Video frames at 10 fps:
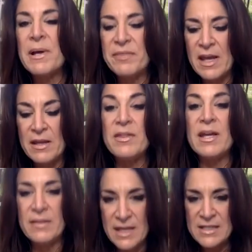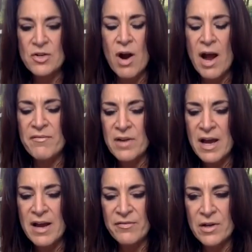But these are,
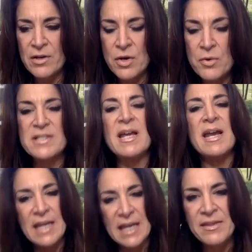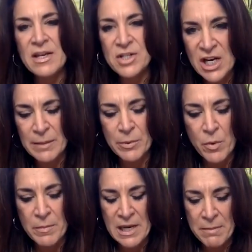I've noticed, and in The Unshakable
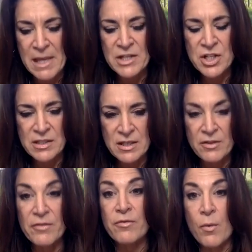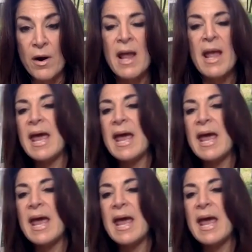Woman, I mentioned the 4.